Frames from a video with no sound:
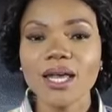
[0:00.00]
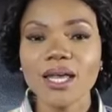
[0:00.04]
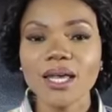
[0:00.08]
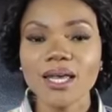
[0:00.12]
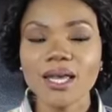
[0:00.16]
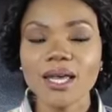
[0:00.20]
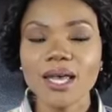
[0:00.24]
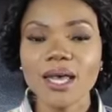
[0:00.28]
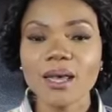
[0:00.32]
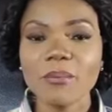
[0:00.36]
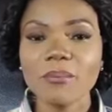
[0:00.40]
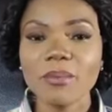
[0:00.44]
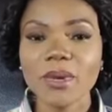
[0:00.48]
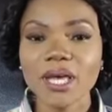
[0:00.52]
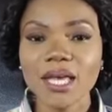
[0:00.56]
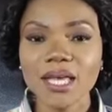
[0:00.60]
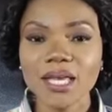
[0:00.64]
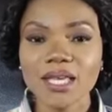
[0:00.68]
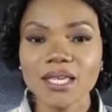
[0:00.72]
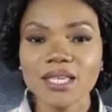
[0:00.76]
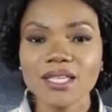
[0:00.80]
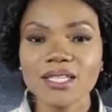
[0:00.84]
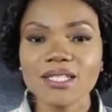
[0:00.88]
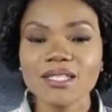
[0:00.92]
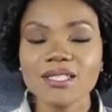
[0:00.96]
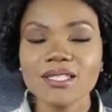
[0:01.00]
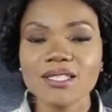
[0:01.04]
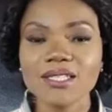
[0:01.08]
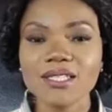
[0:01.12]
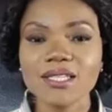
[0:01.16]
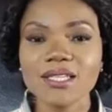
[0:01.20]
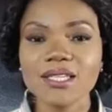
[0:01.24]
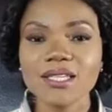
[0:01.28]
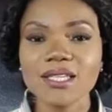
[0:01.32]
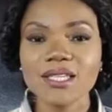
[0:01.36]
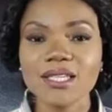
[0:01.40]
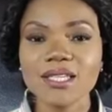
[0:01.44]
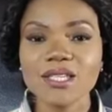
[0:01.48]

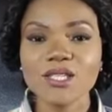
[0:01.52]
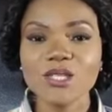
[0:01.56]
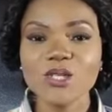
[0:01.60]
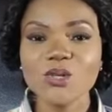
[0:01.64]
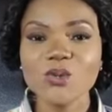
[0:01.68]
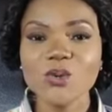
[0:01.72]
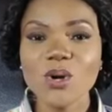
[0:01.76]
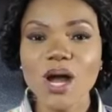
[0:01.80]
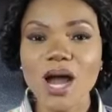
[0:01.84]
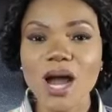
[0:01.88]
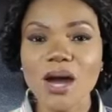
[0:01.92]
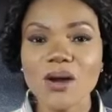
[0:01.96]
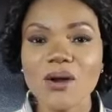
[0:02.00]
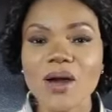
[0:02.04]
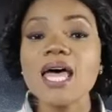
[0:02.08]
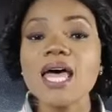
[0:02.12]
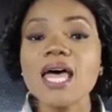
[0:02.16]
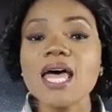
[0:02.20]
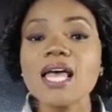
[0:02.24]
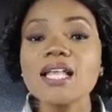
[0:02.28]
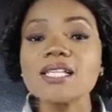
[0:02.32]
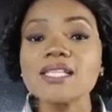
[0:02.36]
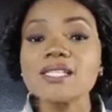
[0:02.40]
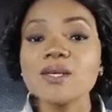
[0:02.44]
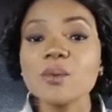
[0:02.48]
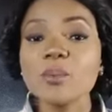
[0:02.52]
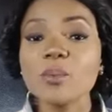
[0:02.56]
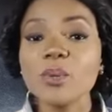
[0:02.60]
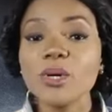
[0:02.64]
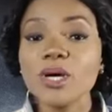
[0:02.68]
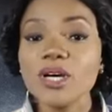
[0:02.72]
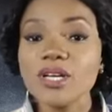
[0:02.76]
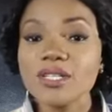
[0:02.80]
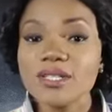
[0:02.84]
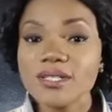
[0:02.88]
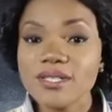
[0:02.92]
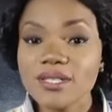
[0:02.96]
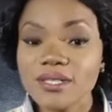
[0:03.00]
A-M-A-T-E-U-R. It's a
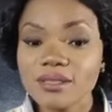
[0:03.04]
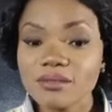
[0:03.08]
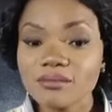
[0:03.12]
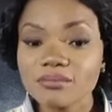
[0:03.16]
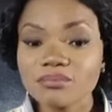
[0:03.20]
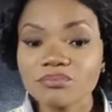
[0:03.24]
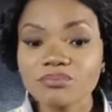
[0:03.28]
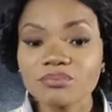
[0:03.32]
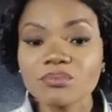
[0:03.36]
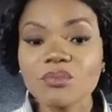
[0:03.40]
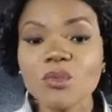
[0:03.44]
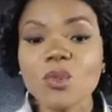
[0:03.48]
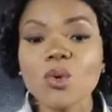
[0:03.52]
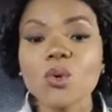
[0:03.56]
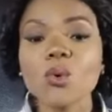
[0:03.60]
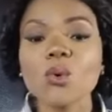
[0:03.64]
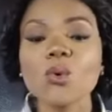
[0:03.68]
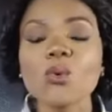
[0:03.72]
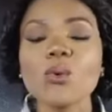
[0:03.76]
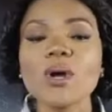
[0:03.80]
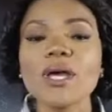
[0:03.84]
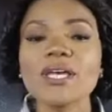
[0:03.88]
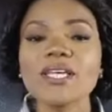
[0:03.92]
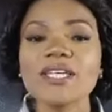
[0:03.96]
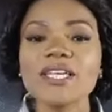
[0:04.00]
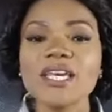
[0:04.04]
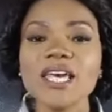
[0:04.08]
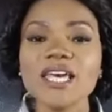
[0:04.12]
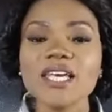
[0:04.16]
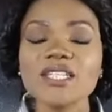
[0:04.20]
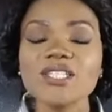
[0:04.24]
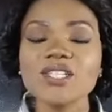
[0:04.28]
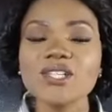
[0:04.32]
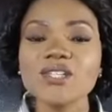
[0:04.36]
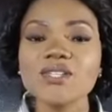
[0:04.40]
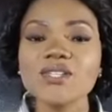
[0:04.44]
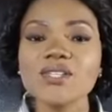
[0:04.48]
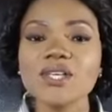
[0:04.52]
person who
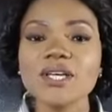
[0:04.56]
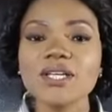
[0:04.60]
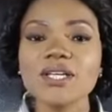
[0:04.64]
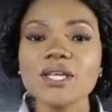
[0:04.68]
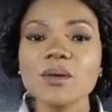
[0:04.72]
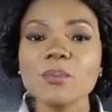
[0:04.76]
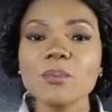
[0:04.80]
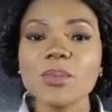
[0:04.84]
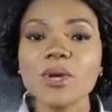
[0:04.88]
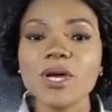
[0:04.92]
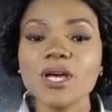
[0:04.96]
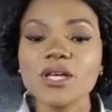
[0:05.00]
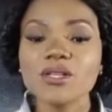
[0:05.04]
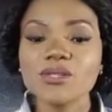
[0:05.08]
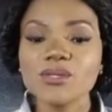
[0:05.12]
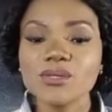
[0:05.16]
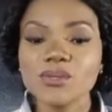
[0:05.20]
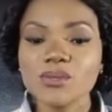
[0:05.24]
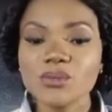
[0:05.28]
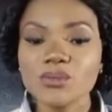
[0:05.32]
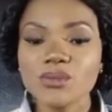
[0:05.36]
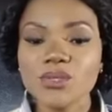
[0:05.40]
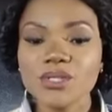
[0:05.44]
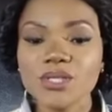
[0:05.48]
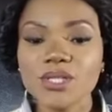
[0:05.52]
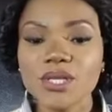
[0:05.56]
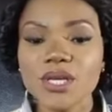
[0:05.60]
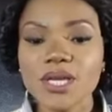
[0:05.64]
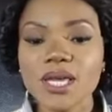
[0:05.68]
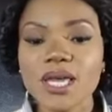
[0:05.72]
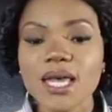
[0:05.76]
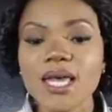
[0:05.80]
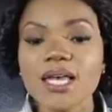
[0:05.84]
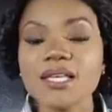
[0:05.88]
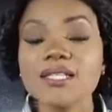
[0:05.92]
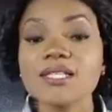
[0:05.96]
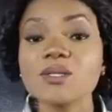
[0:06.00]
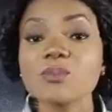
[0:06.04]
engages in a pursuit,
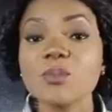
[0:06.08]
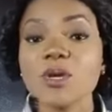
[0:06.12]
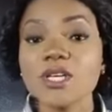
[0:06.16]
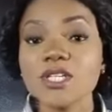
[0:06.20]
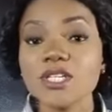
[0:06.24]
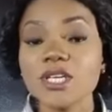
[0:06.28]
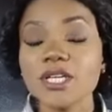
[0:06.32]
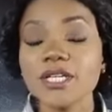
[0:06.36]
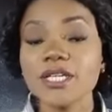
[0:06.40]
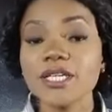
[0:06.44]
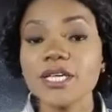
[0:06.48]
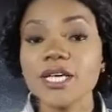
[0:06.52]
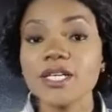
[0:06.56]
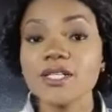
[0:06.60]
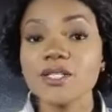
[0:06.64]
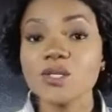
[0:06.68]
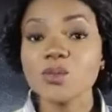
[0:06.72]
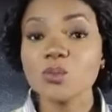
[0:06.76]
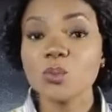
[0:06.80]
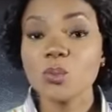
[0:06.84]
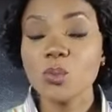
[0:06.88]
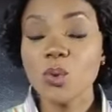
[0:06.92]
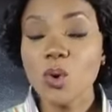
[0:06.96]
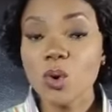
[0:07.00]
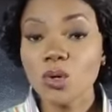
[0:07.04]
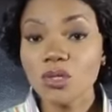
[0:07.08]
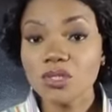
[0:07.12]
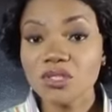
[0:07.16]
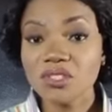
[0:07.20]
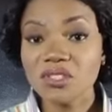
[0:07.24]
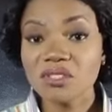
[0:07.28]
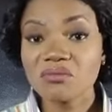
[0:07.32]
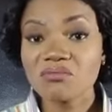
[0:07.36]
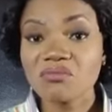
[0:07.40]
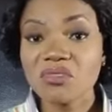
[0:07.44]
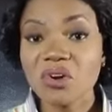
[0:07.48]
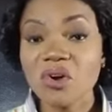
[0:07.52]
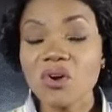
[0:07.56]
especially a
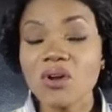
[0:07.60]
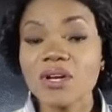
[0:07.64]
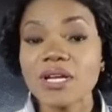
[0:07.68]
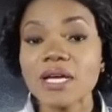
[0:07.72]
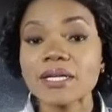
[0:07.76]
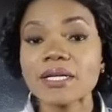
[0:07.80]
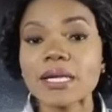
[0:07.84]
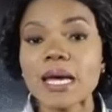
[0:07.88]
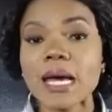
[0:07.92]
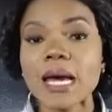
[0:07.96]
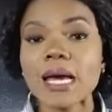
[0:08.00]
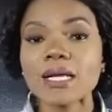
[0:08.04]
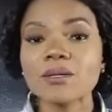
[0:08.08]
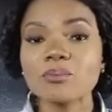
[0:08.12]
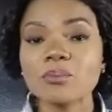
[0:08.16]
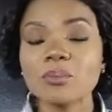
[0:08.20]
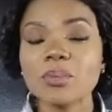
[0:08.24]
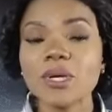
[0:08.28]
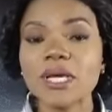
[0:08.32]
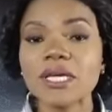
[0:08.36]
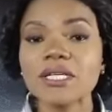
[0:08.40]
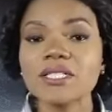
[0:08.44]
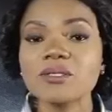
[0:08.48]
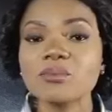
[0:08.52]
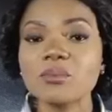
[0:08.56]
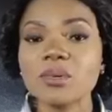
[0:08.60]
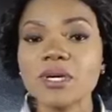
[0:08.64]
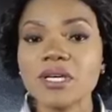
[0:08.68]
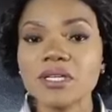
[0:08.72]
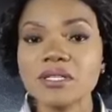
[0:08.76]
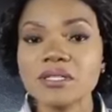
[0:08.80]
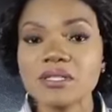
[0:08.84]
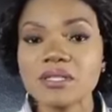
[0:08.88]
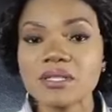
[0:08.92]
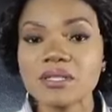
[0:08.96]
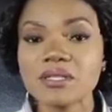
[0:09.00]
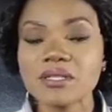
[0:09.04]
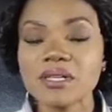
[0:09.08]
sport, on an unpaid
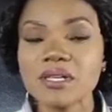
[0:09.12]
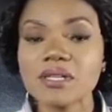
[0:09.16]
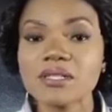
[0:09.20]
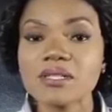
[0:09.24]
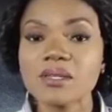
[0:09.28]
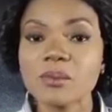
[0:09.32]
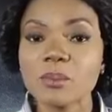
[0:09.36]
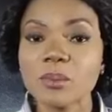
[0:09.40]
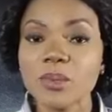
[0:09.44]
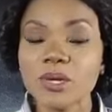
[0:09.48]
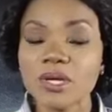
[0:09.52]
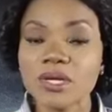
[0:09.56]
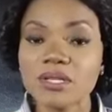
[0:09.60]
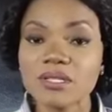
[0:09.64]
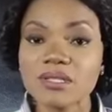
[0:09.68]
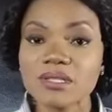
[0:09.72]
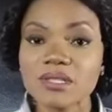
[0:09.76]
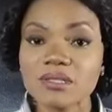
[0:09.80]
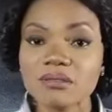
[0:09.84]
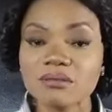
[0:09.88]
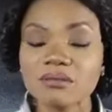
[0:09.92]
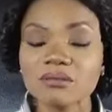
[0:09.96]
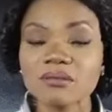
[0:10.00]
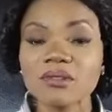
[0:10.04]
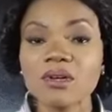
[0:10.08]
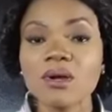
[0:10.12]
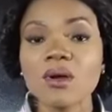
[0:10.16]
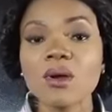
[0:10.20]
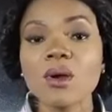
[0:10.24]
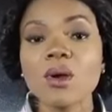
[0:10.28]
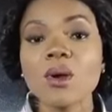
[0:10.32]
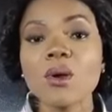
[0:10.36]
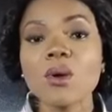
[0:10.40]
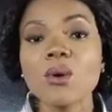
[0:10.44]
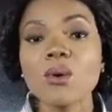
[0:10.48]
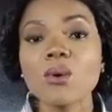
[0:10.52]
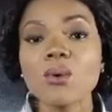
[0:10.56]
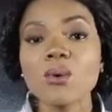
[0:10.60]
basis. It's a person
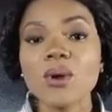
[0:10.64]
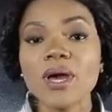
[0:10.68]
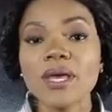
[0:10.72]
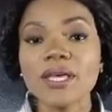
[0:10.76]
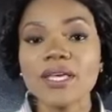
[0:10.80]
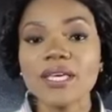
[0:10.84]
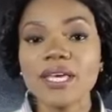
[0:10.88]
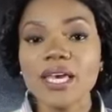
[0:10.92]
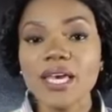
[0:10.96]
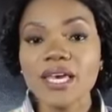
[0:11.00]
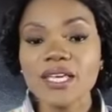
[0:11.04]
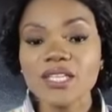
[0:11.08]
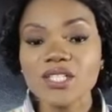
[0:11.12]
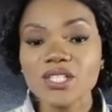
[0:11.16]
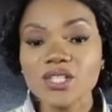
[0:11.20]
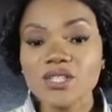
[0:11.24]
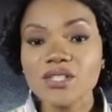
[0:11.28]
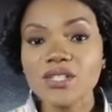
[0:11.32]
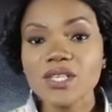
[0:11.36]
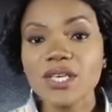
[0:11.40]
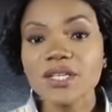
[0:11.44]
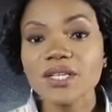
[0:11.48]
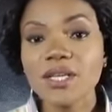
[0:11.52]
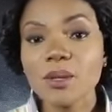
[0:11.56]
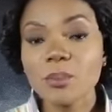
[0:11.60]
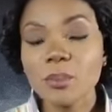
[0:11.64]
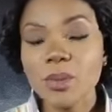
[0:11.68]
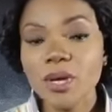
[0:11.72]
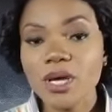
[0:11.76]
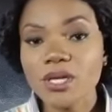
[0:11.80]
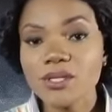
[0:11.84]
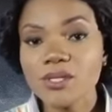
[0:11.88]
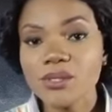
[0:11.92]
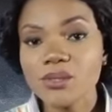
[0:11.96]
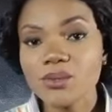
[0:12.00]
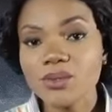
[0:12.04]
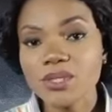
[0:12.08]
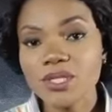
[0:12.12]
who engages in a
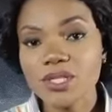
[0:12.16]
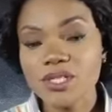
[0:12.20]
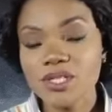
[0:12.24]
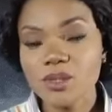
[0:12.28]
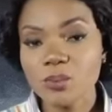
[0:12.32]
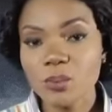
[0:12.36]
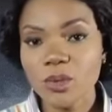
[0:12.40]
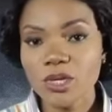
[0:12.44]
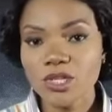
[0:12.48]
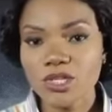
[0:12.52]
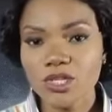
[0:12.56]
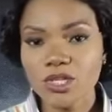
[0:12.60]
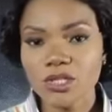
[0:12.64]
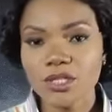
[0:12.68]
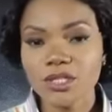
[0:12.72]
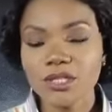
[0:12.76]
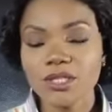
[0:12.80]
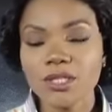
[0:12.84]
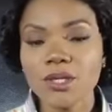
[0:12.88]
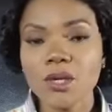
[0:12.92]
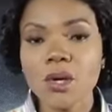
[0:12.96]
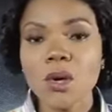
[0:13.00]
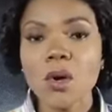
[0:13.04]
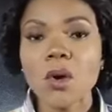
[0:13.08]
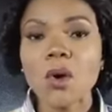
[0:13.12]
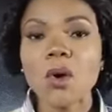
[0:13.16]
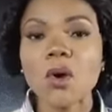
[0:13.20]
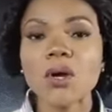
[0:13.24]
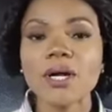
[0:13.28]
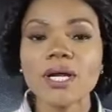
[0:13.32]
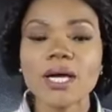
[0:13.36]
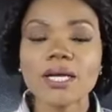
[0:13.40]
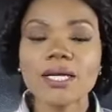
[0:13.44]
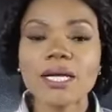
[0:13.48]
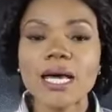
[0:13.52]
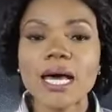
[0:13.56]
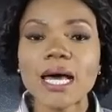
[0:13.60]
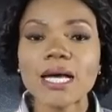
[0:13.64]
pursuit, especially
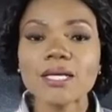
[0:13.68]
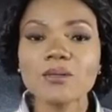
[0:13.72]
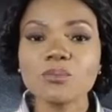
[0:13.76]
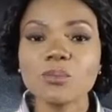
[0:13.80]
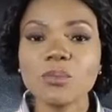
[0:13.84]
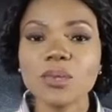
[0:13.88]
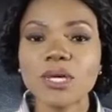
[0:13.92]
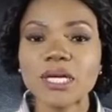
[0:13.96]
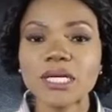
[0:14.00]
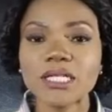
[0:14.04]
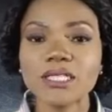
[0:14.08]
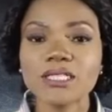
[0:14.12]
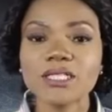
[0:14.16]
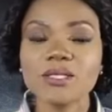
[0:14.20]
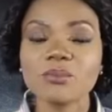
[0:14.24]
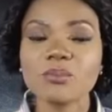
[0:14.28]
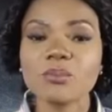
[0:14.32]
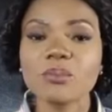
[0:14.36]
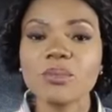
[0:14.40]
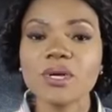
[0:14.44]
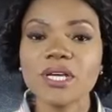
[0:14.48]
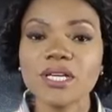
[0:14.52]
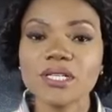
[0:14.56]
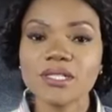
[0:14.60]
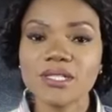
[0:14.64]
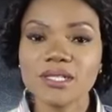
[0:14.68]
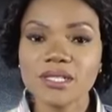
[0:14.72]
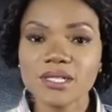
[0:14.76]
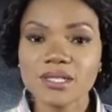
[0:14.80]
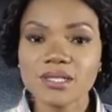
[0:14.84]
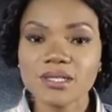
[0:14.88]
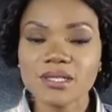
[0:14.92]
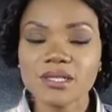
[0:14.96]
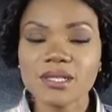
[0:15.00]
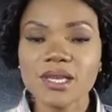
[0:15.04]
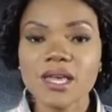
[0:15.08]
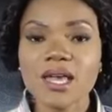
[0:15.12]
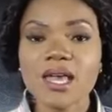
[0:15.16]
on an unpaid
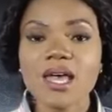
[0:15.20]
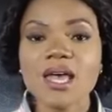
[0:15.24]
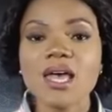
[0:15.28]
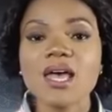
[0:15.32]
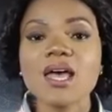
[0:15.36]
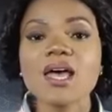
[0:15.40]
basis.